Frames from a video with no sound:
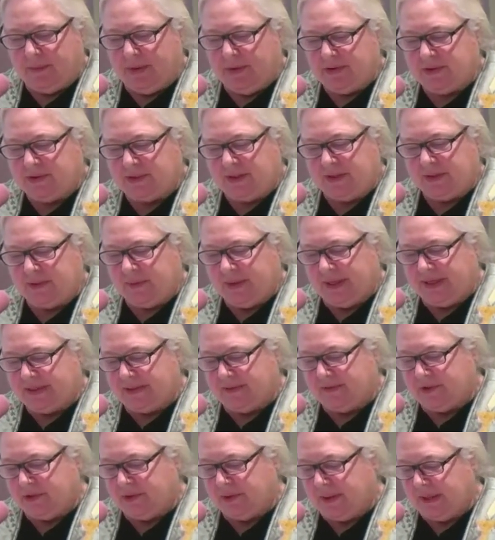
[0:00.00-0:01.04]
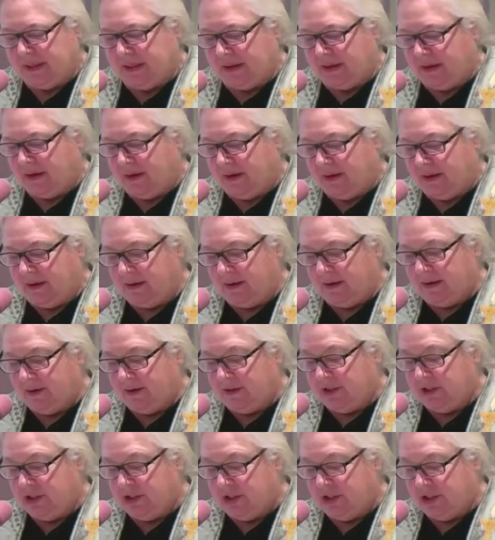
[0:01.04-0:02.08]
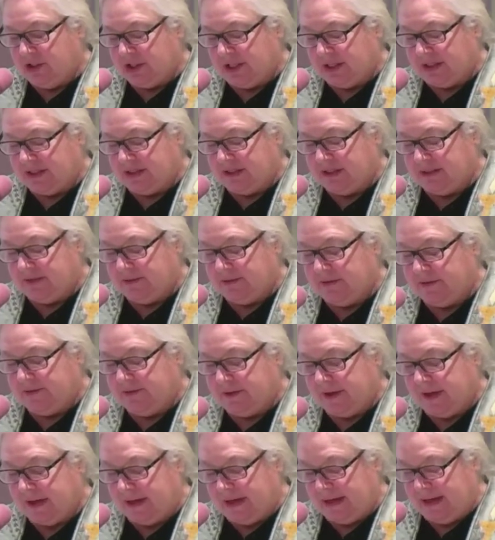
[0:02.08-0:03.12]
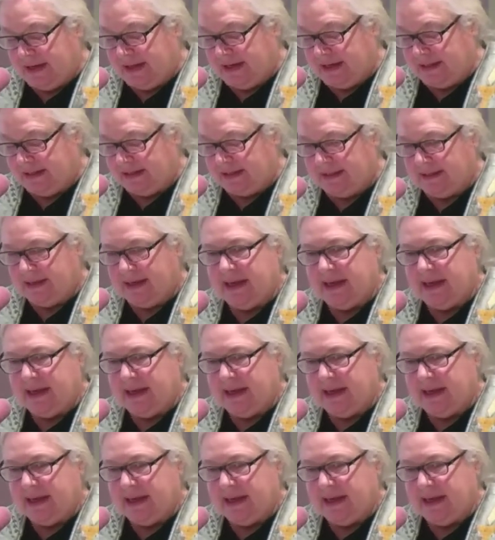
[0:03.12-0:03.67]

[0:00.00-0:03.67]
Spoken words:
most other ways of doing it are just fine.